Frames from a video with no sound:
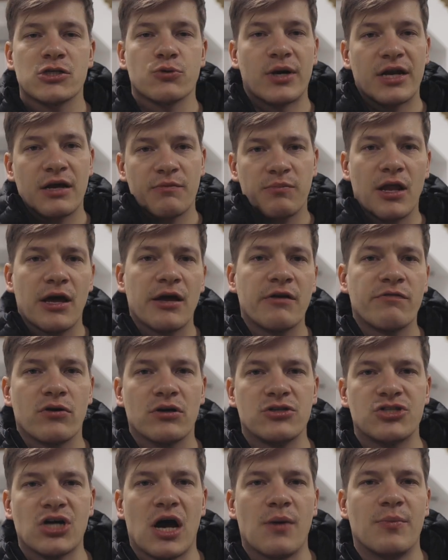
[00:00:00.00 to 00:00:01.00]
So, when applying for
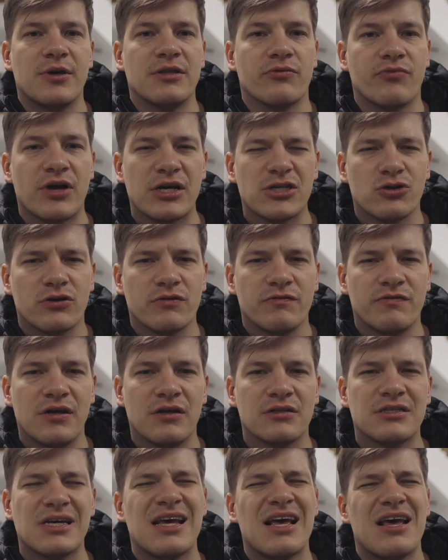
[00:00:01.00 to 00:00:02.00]
a job in the restaurant
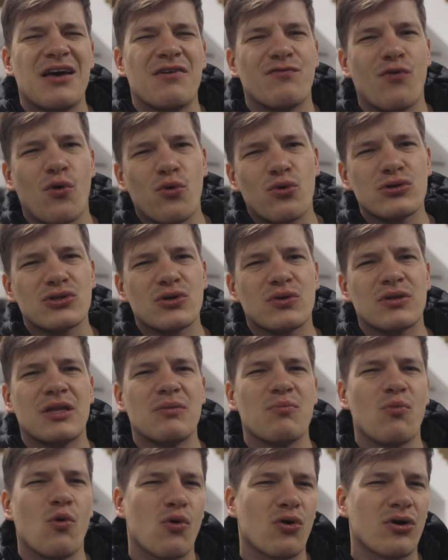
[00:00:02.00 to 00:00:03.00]
field, focus on
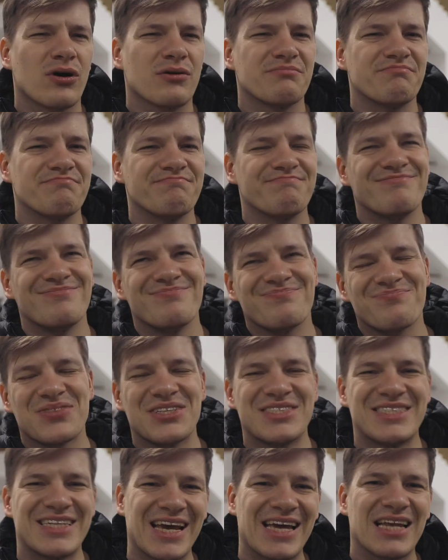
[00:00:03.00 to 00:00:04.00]
the more
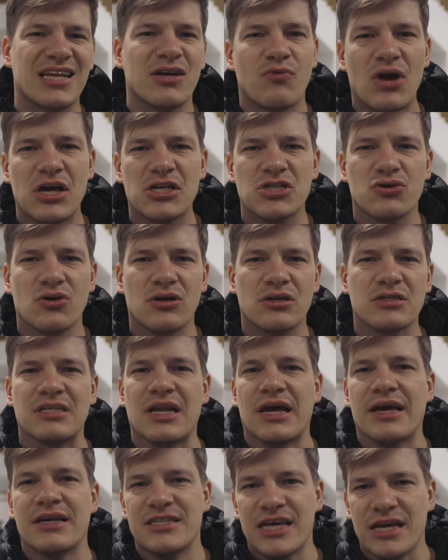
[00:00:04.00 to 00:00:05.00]
daily restaurants
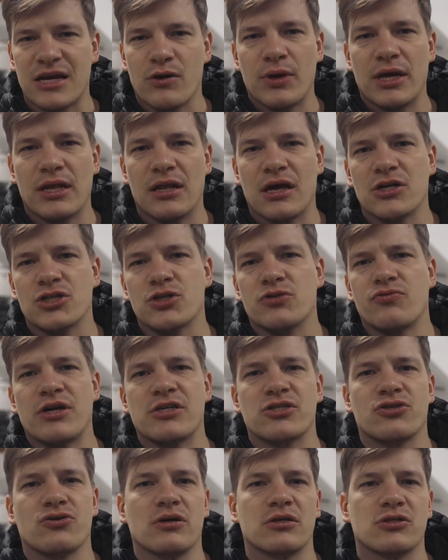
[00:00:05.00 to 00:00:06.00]
like takeaway lunch
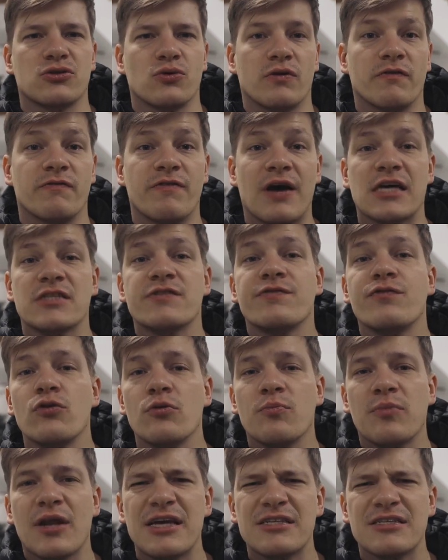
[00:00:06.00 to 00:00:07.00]
restaurants or fast
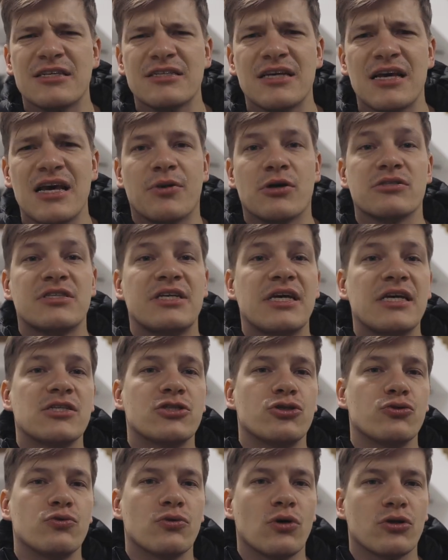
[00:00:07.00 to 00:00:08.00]
food places because these
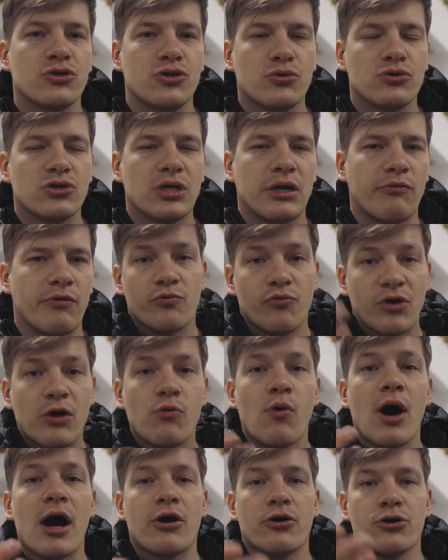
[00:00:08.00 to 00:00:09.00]
do not usually
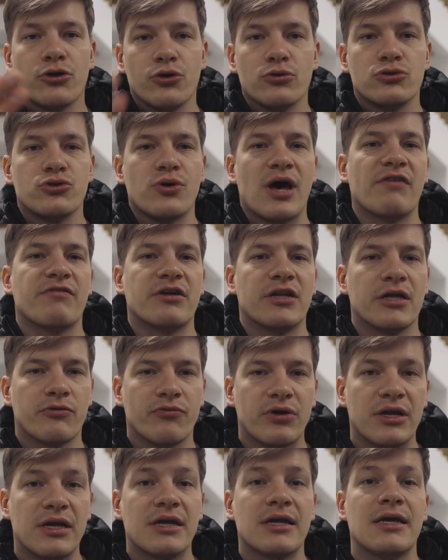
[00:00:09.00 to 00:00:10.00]
require you to have a
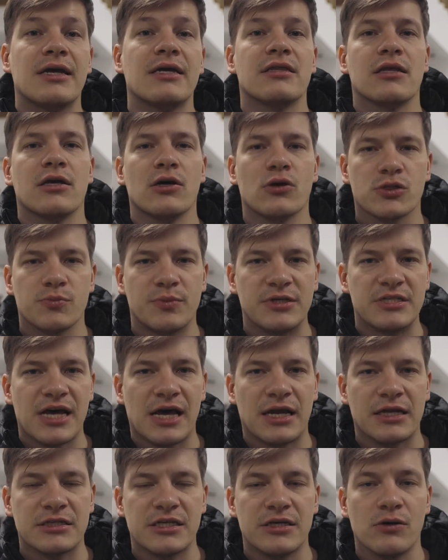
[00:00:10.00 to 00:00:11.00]
degree in the
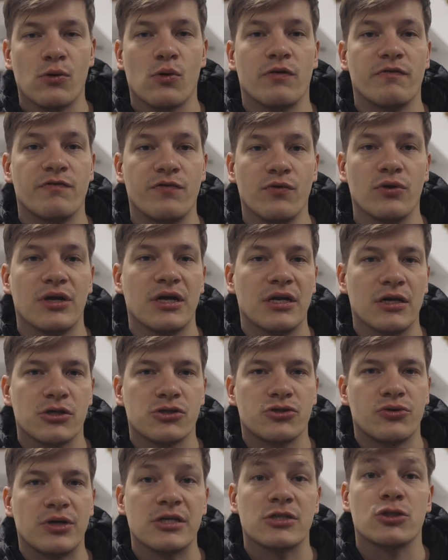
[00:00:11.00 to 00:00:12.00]
hospitality or food
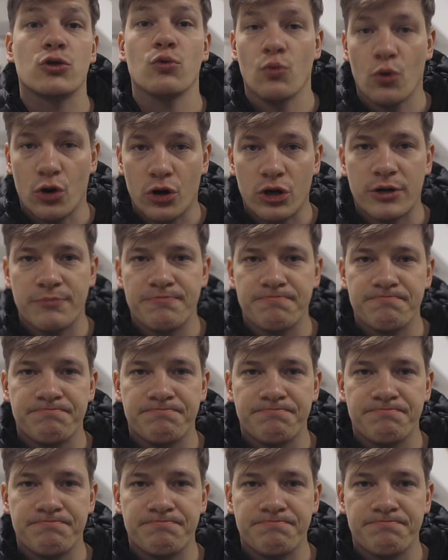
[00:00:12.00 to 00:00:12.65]
industries to work.